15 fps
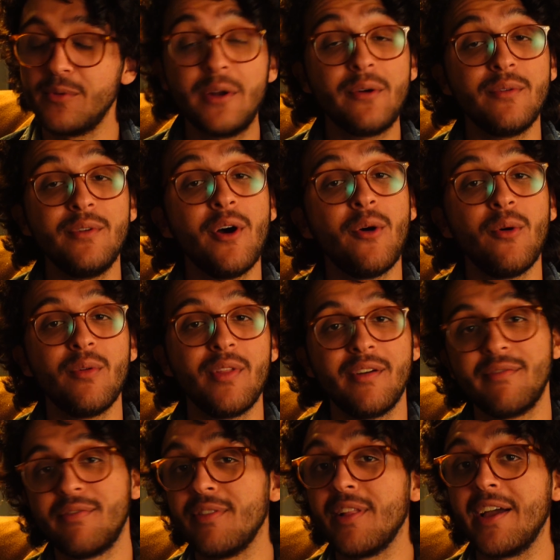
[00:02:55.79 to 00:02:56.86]
We don't know
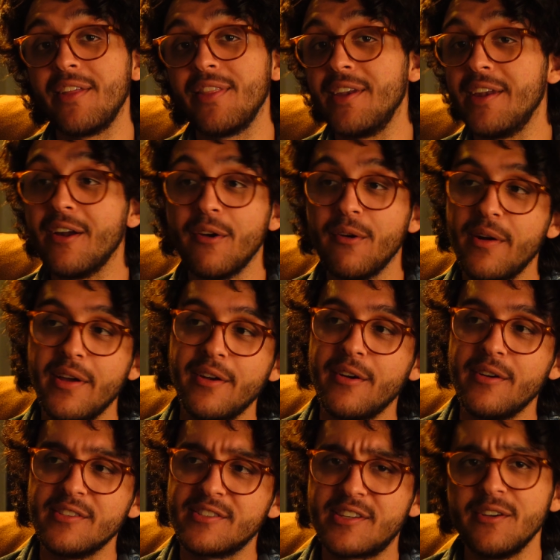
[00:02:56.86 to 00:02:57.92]
that Flann, the
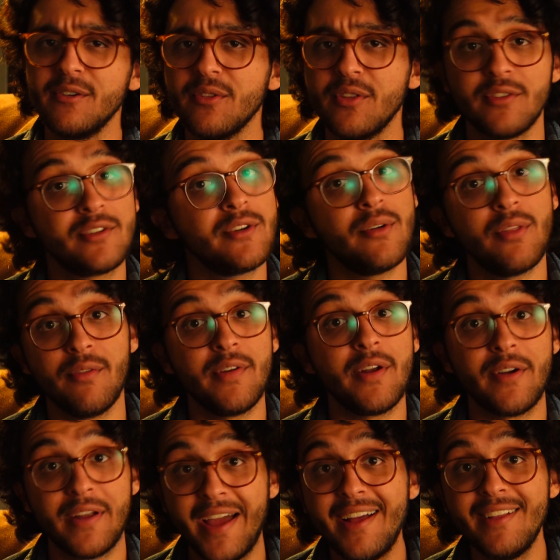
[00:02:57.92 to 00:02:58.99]
narrator, is killed until the
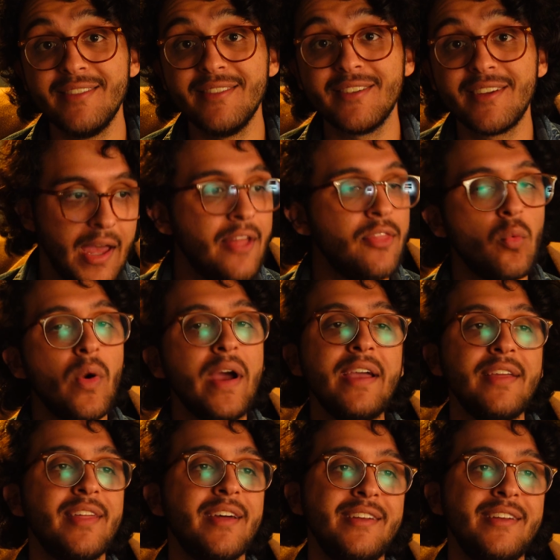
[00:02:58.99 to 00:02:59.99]
very end. And the way that